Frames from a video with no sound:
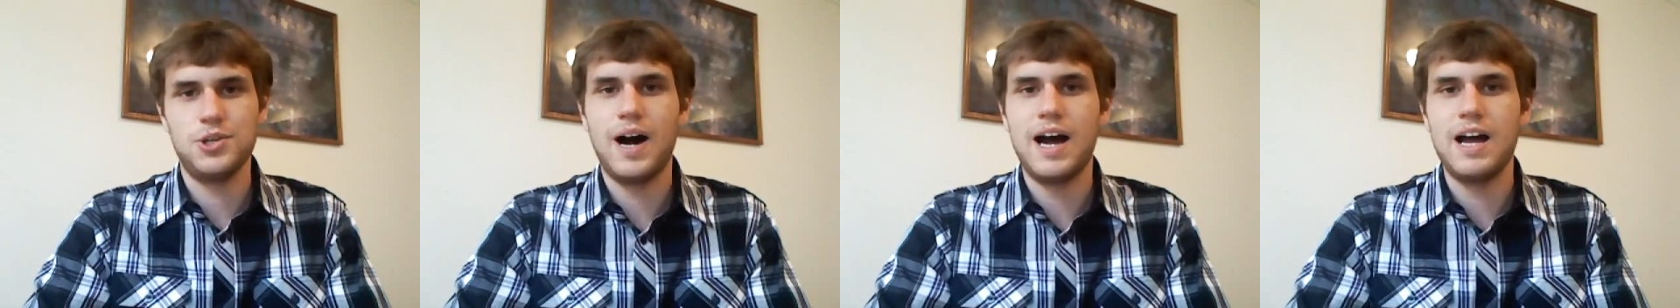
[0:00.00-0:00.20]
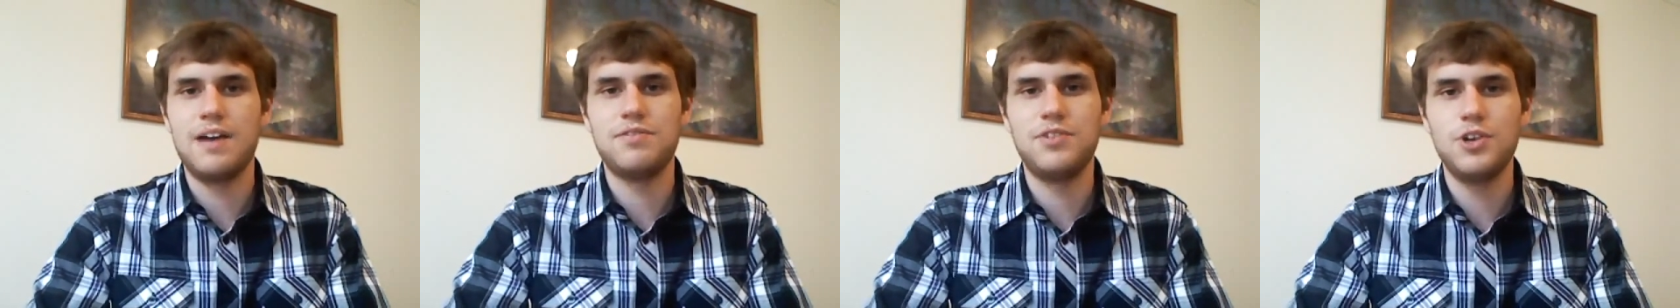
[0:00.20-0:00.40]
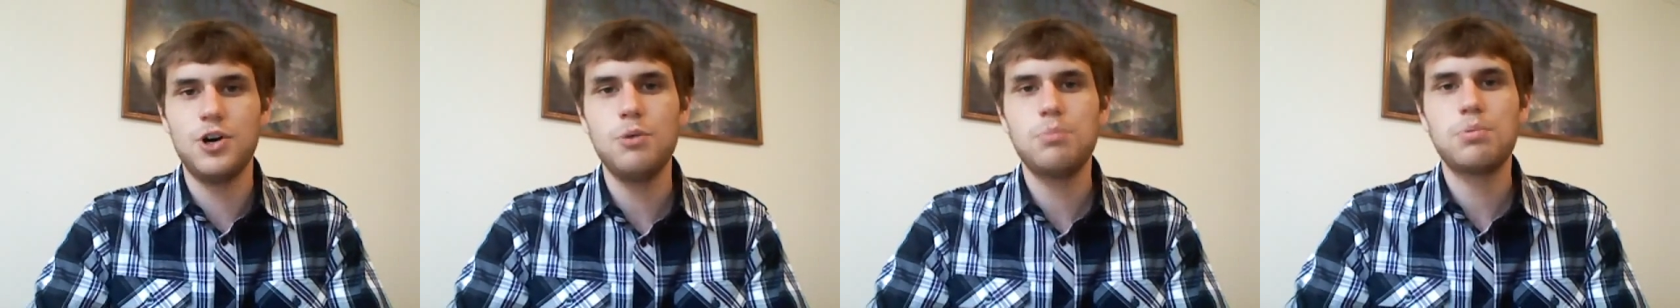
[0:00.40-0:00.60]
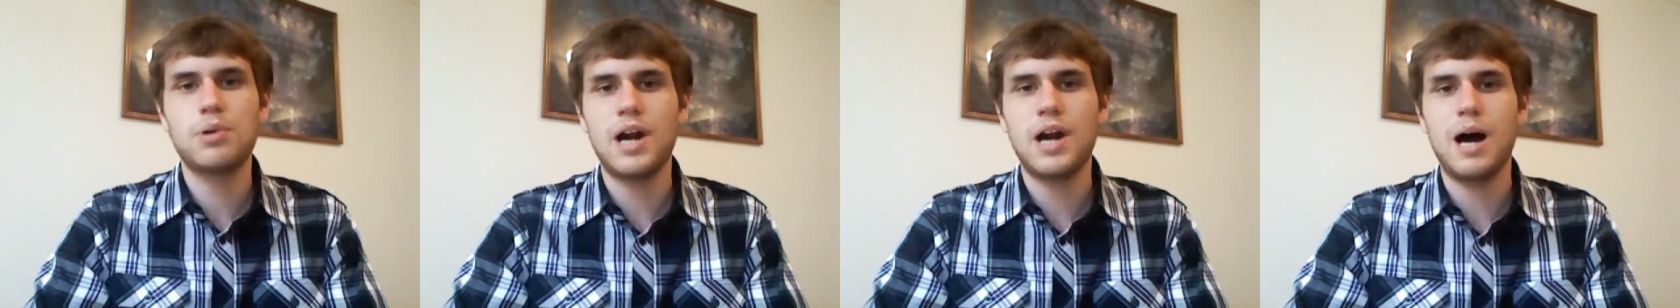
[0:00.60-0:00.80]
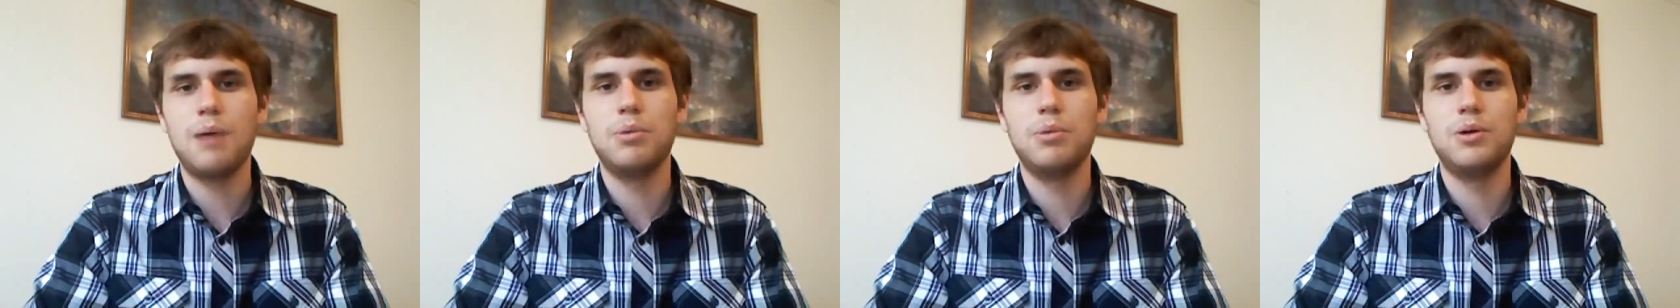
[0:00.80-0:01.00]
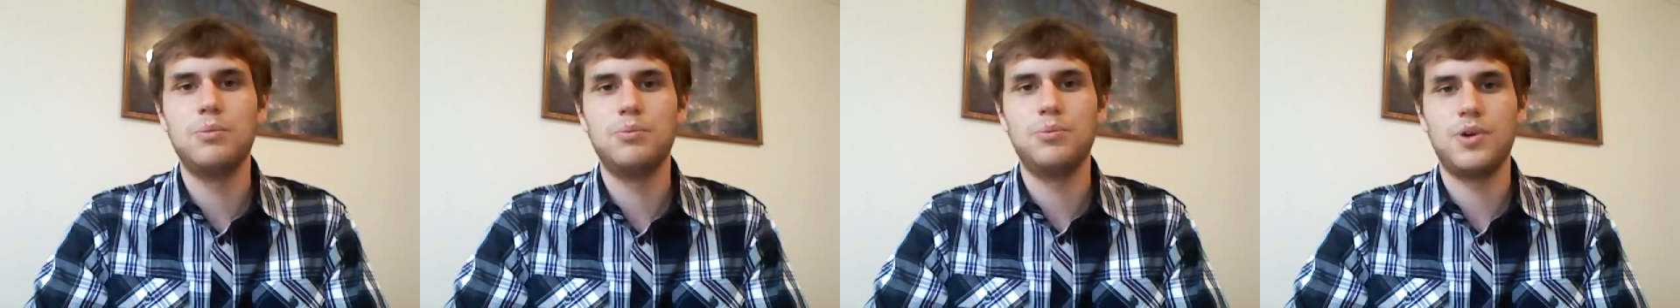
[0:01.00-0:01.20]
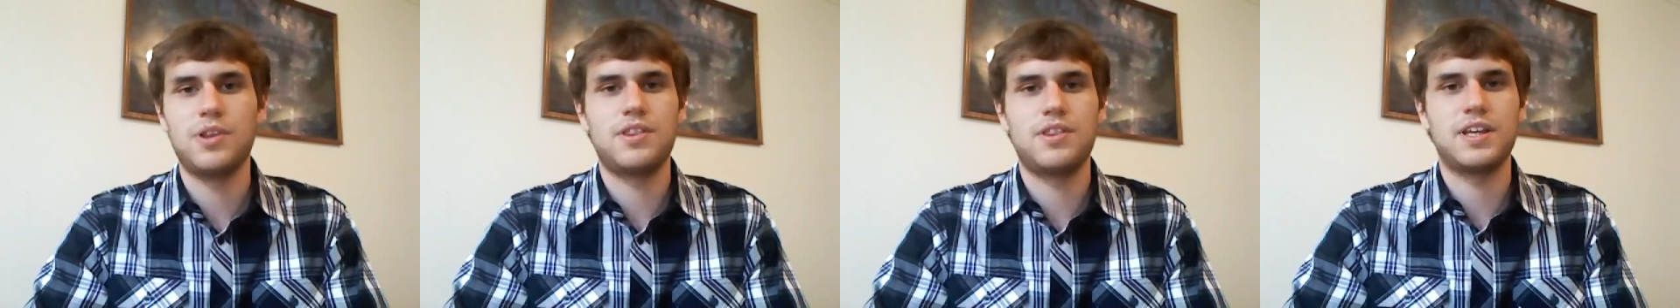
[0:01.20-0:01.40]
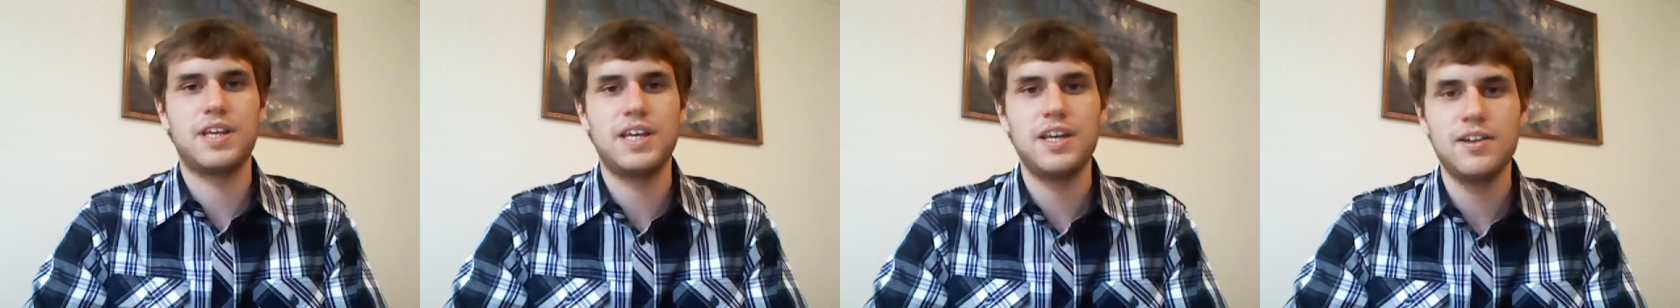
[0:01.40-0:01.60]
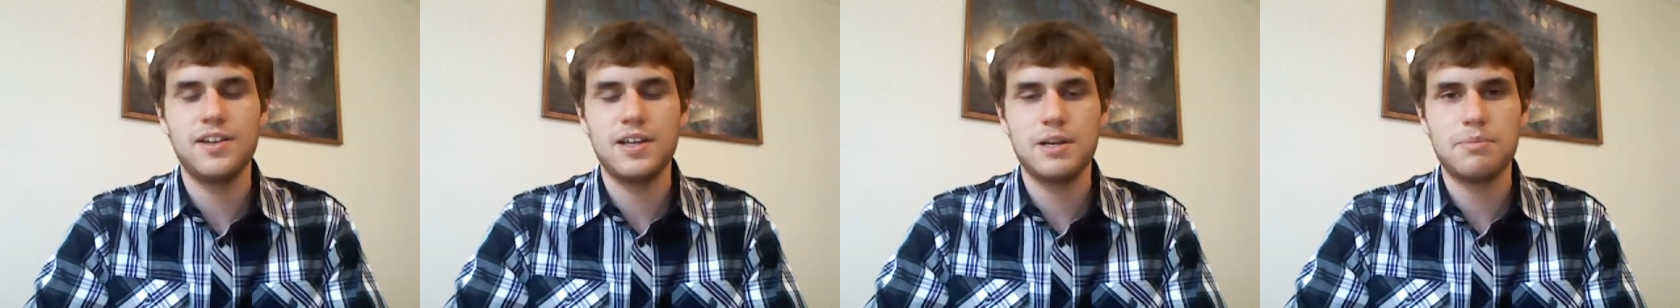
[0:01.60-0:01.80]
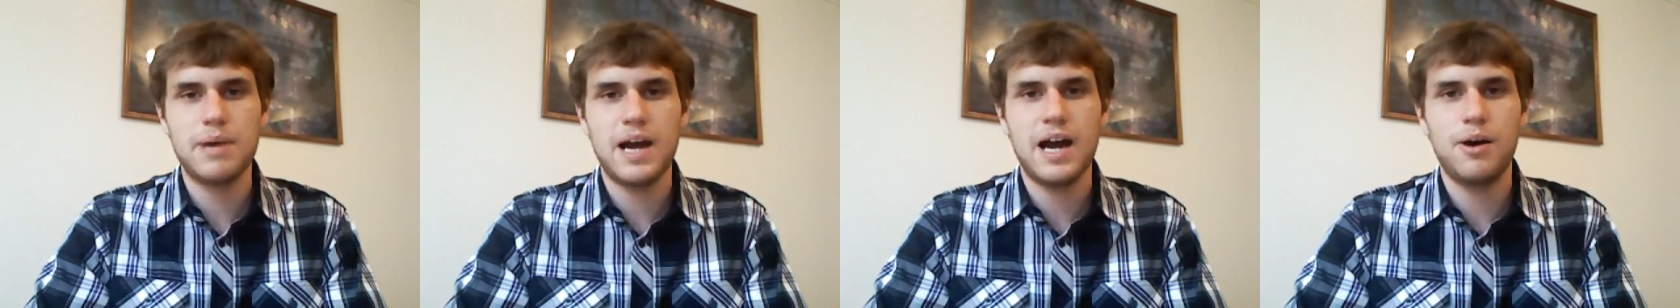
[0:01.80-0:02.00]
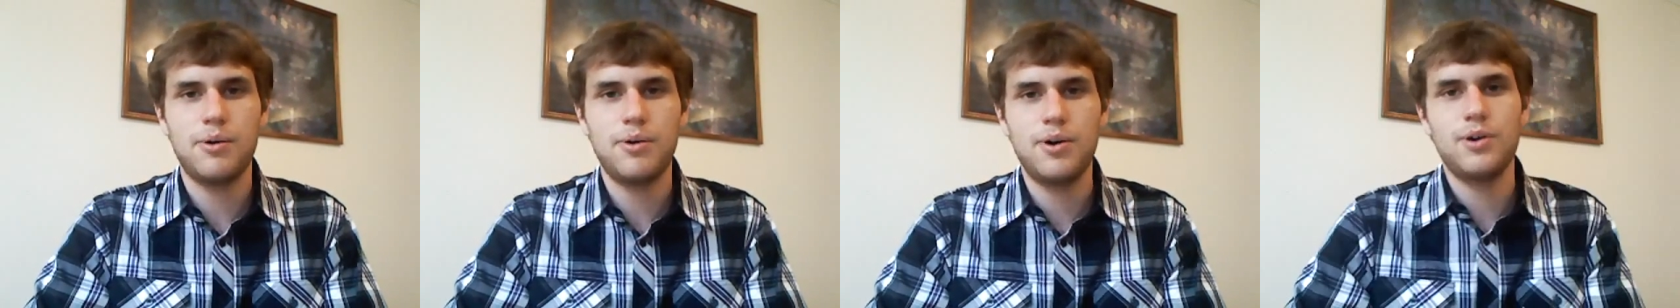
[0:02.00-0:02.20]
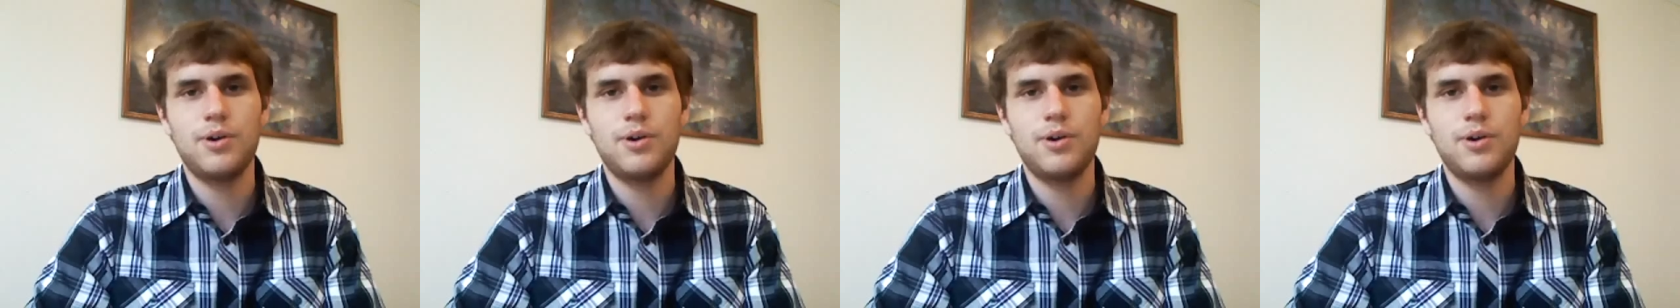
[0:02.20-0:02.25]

I have no problem with the killing power